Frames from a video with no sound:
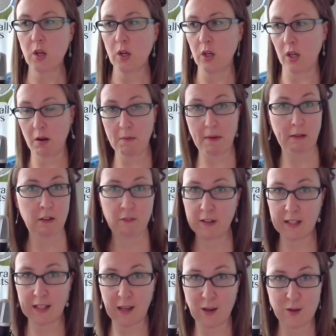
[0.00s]
No amount of
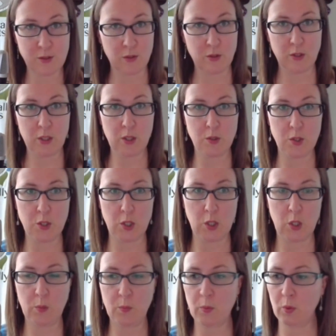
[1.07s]
videos on YouTube